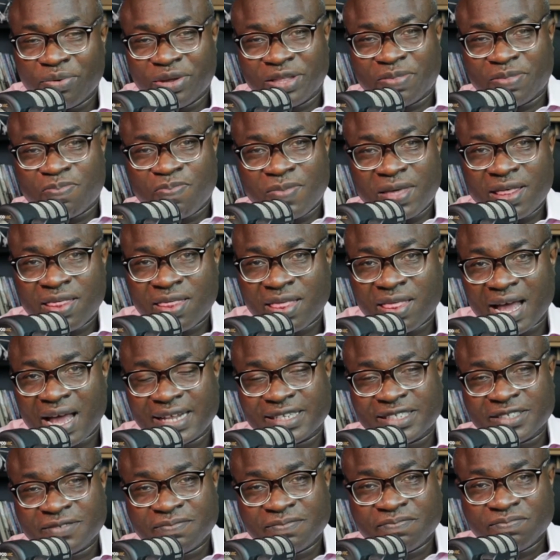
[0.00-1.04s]
with me
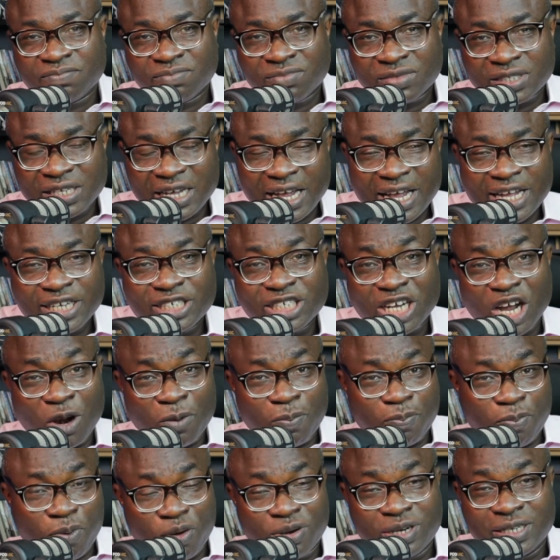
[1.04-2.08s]
that HR
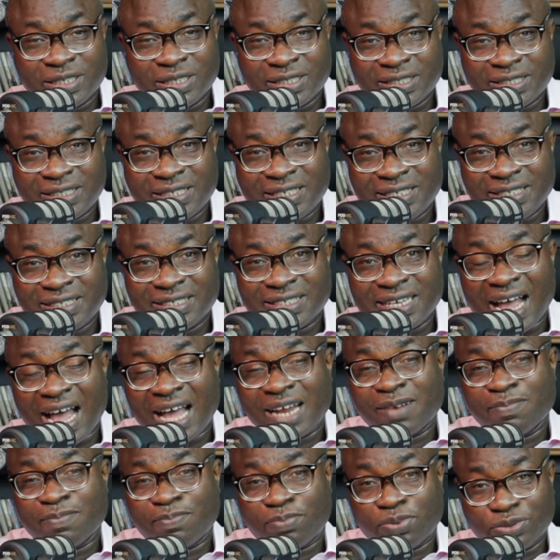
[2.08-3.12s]
policies
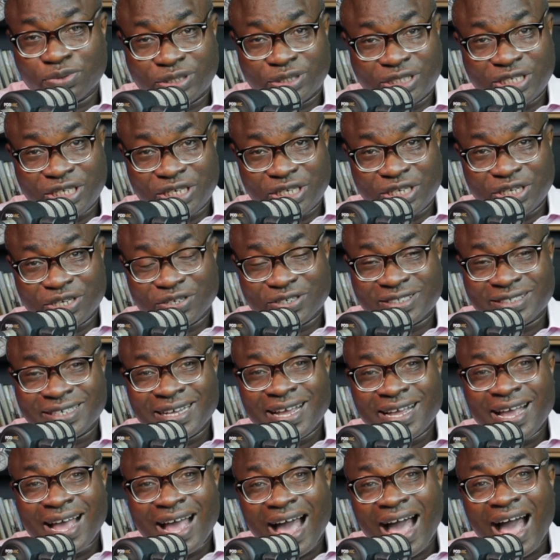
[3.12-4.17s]
and procedures
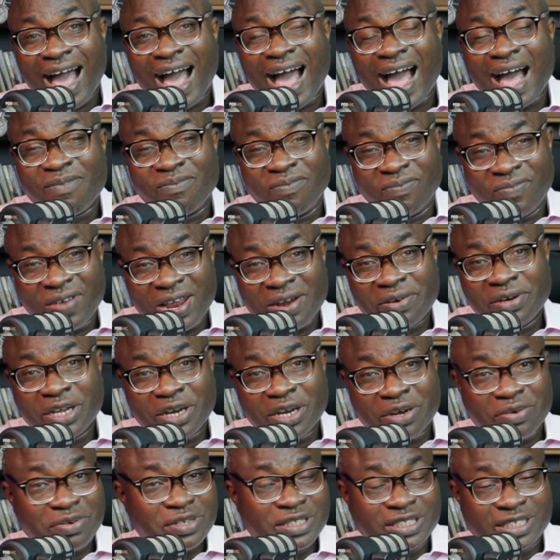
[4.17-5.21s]
are very
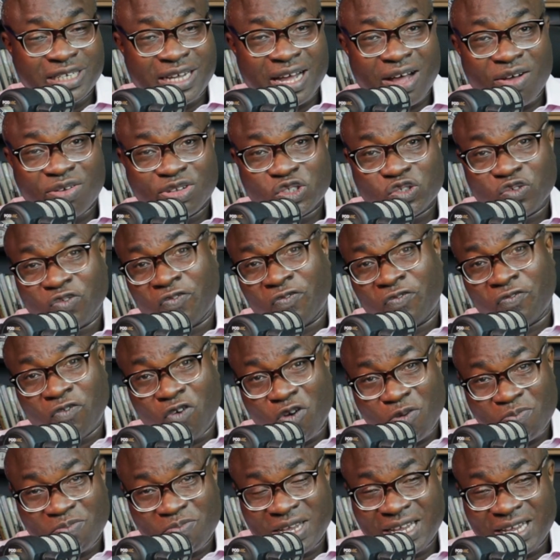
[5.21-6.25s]
critical to
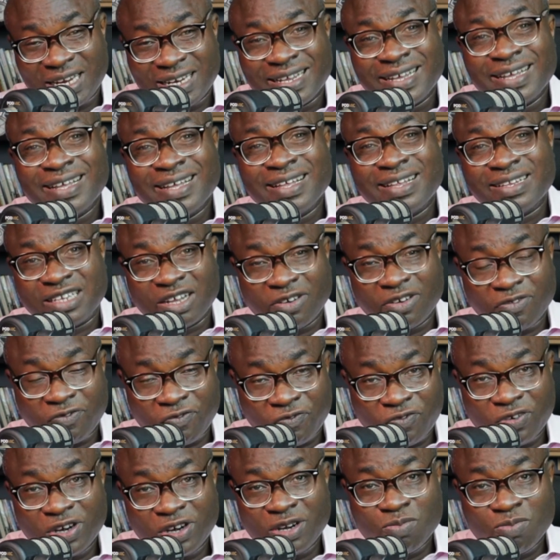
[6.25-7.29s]
forming the
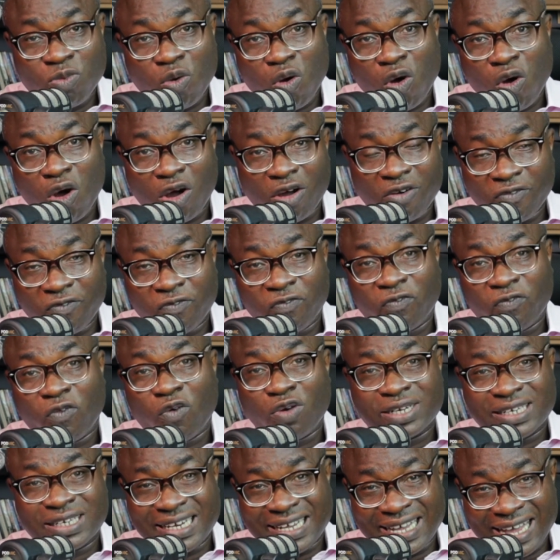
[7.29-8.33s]
framework
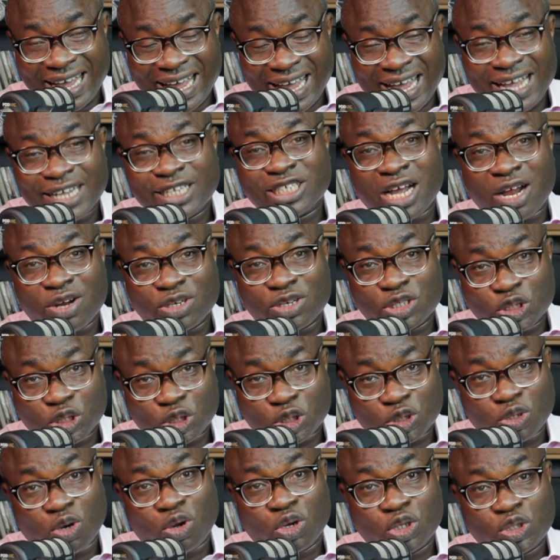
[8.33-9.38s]
for the HR
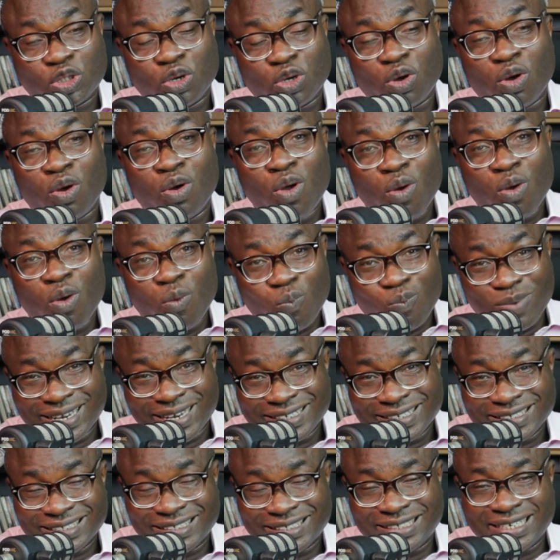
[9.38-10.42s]
structure
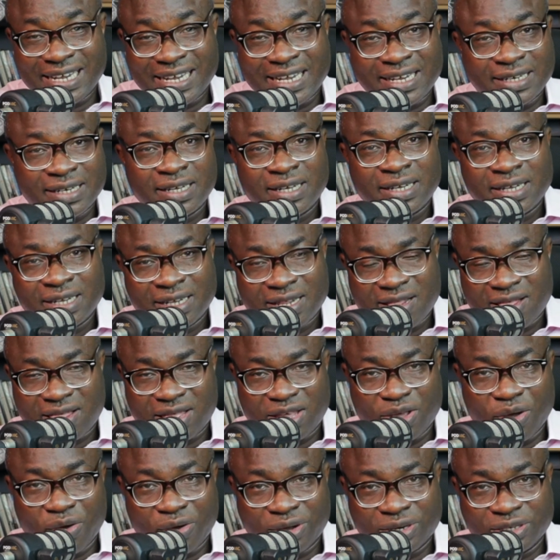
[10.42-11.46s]
within
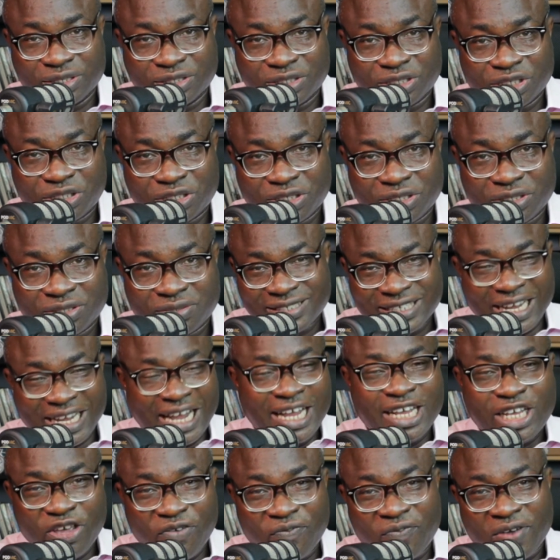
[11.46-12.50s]
the organization.
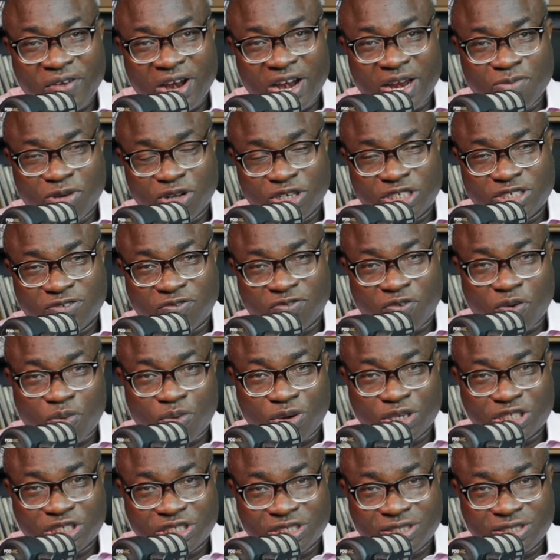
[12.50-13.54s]
Thank you very much for
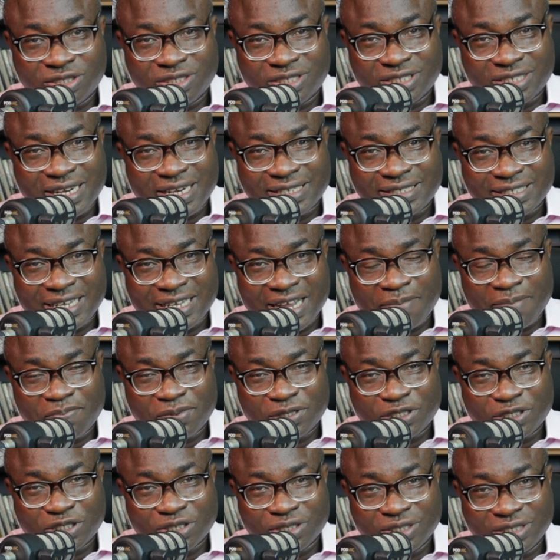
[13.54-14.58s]
watching today's
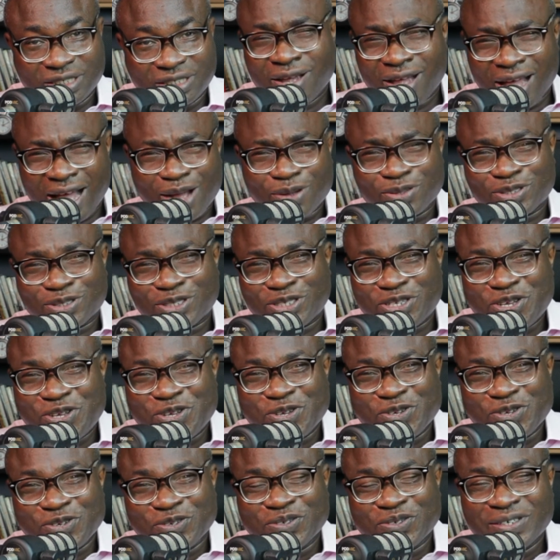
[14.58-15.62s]
episode. I'll see
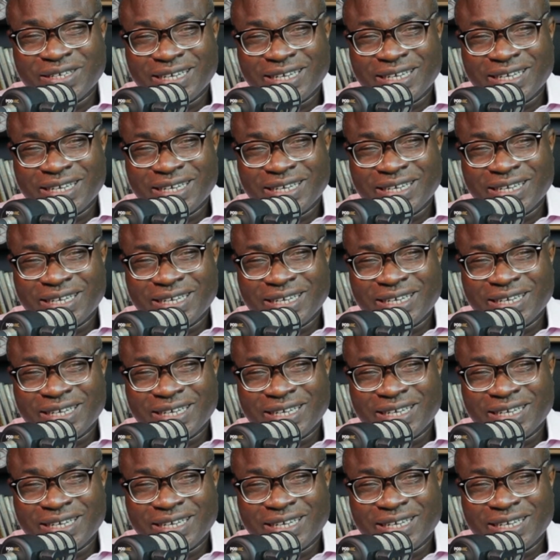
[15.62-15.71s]
you